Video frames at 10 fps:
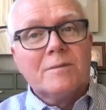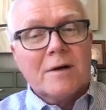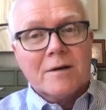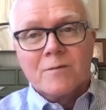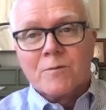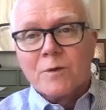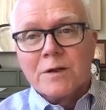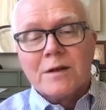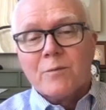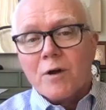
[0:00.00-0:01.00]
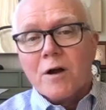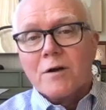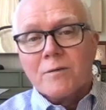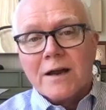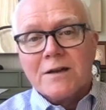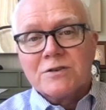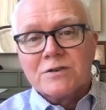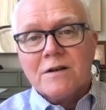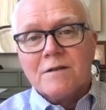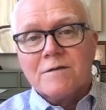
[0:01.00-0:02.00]
a really broad range
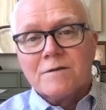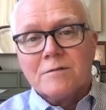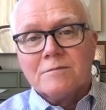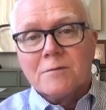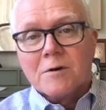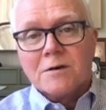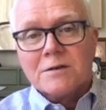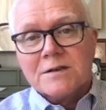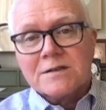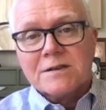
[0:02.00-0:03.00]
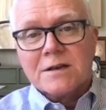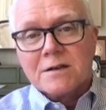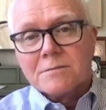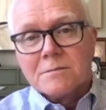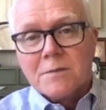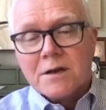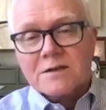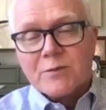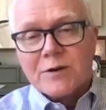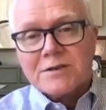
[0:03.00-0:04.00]
of artistic
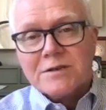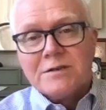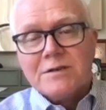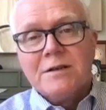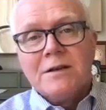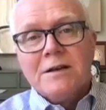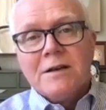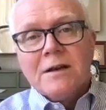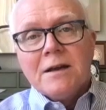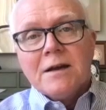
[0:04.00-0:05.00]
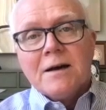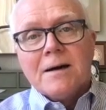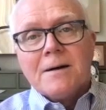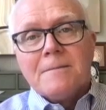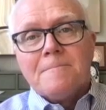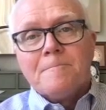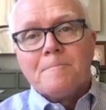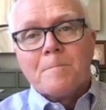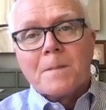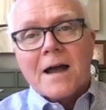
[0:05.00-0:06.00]
expression. um,
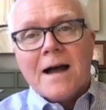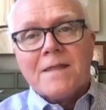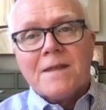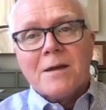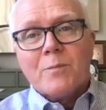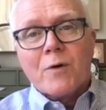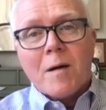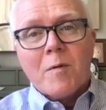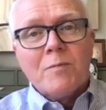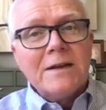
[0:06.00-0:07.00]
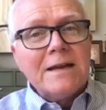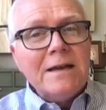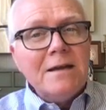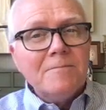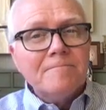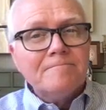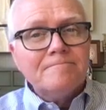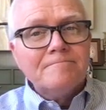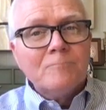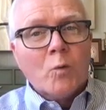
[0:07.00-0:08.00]
I think probably
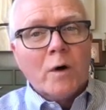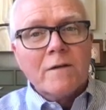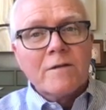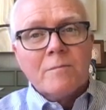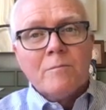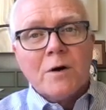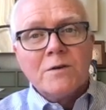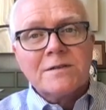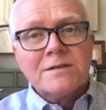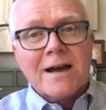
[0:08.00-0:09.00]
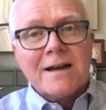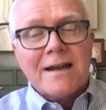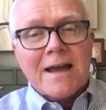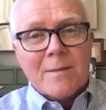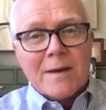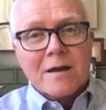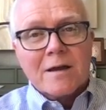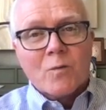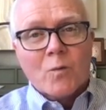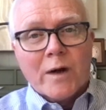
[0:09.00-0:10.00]
one of the most dynamic
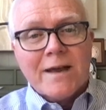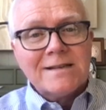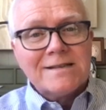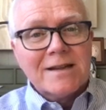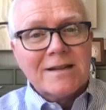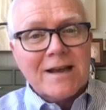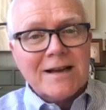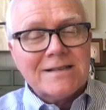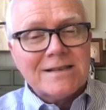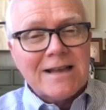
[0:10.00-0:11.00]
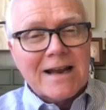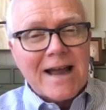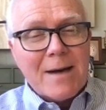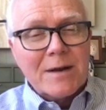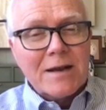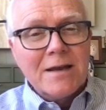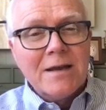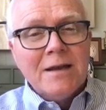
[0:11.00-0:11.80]
ways that I see that happening